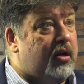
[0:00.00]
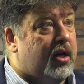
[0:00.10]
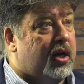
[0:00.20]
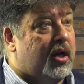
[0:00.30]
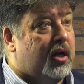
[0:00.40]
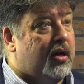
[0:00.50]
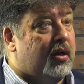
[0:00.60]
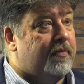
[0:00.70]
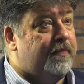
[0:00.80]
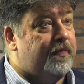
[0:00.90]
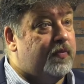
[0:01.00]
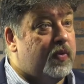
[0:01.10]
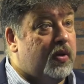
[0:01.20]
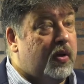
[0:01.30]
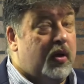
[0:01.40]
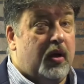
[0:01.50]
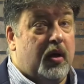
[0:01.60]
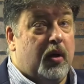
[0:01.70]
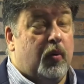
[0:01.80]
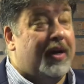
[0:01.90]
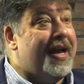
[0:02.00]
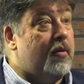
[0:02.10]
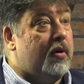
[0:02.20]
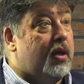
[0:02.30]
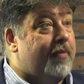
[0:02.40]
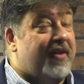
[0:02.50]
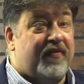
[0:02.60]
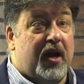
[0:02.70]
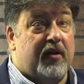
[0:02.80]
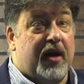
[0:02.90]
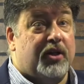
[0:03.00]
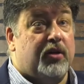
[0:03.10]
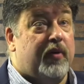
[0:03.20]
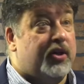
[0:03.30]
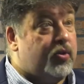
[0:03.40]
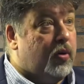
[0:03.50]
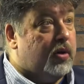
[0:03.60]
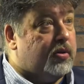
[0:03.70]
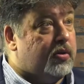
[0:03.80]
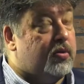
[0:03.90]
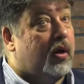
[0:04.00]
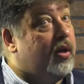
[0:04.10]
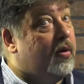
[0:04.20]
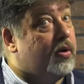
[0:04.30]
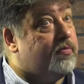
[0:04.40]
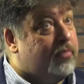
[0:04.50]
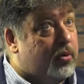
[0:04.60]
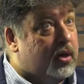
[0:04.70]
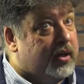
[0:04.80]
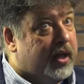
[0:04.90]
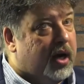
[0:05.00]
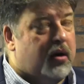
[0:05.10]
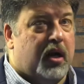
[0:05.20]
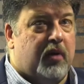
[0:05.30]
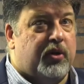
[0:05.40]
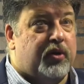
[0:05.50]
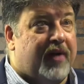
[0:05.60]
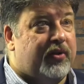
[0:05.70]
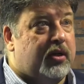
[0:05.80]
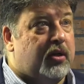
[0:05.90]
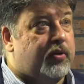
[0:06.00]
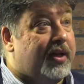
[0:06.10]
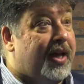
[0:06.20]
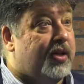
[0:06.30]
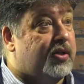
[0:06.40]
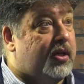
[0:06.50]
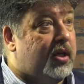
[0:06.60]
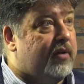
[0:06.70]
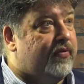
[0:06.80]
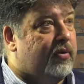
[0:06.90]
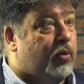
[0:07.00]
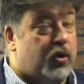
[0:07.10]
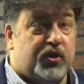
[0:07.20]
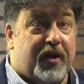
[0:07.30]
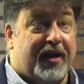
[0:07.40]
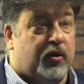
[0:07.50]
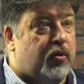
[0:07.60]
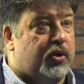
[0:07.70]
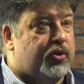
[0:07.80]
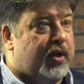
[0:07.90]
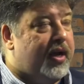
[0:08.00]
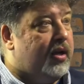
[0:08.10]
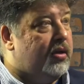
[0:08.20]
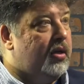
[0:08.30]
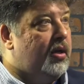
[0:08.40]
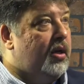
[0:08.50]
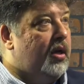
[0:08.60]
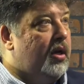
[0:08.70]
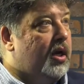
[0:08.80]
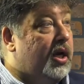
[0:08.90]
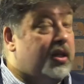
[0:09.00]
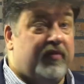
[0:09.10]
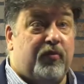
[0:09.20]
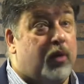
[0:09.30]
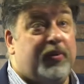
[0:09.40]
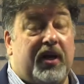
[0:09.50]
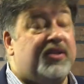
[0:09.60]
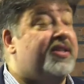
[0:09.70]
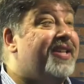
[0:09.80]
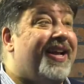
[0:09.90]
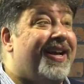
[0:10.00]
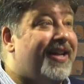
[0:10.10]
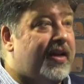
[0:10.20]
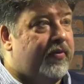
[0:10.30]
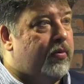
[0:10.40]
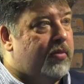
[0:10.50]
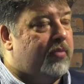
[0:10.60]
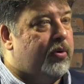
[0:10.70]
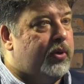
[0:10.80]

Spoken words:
Okay, wow, you've been there that's incredible. Well, not really. My father actually raced horses, so although I was born there, we traveled the country a lot as a kid, from horse track to horse track. I lived more places than I can even remember.